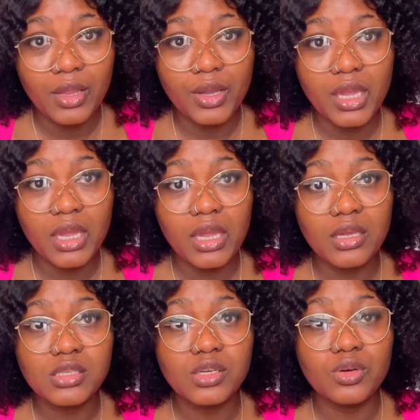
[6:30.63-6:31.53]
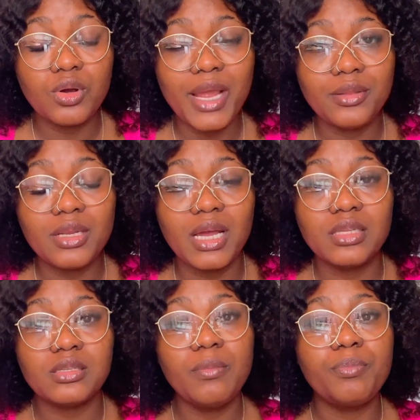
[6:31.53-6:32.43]
okay, so I know that
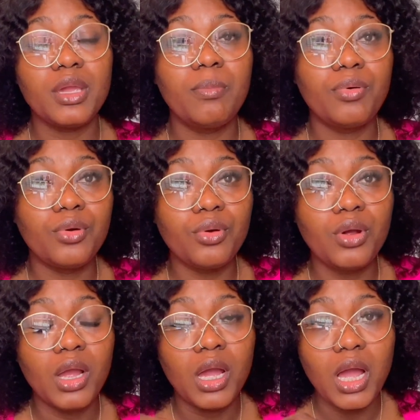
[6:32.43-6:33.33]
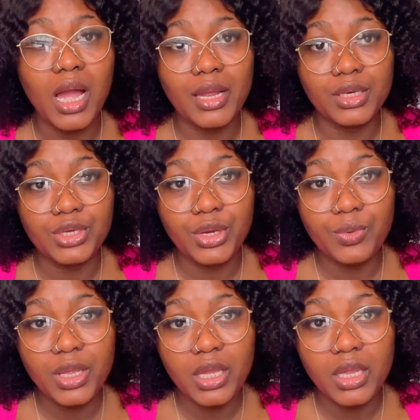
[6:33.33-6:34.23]
some people are in the
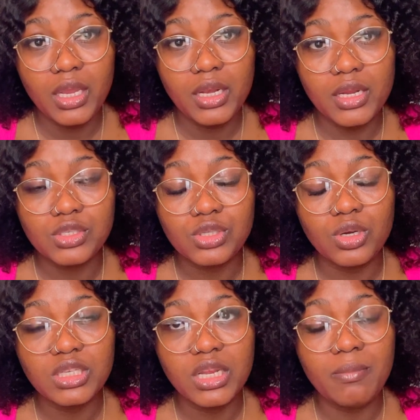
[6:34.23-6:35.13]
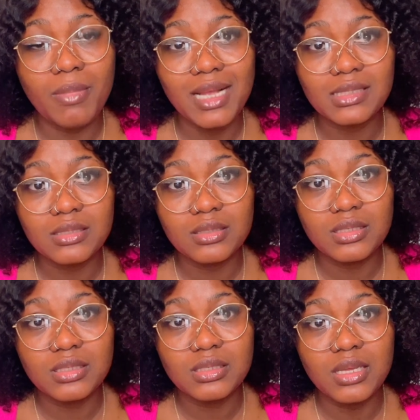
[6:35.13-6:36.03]
UK, they're studying
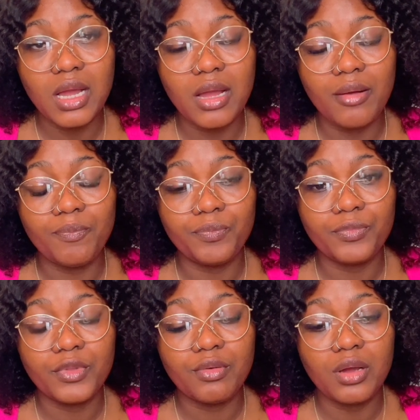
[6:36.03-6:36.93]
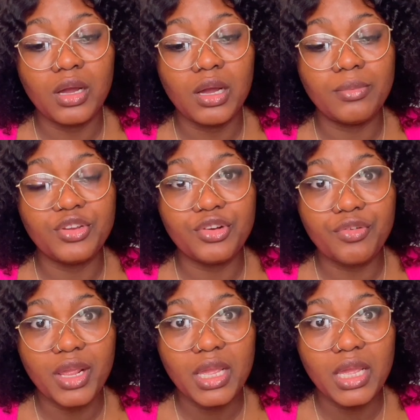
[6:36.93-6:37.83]
master's
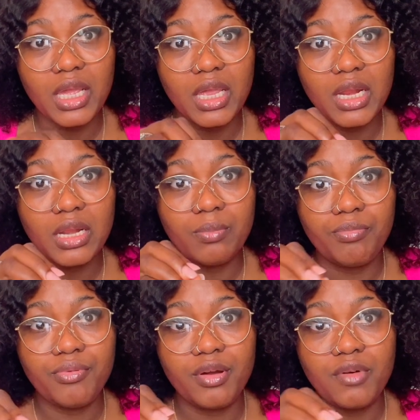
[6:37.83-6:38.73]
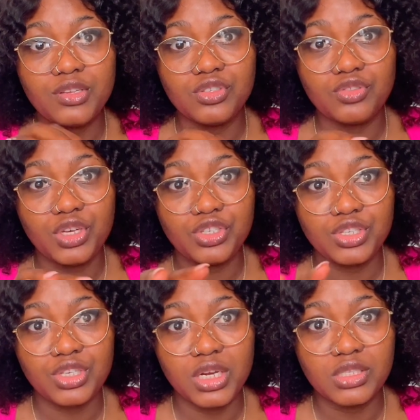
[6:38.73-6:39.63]
degree in
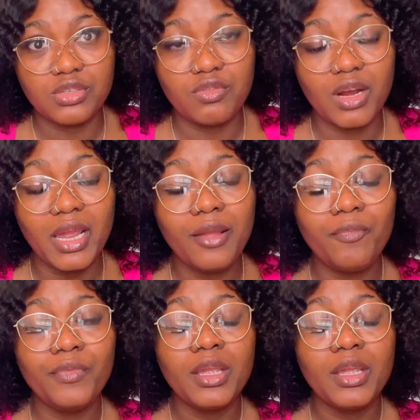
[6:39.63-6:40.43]
pre-registration nursing, right?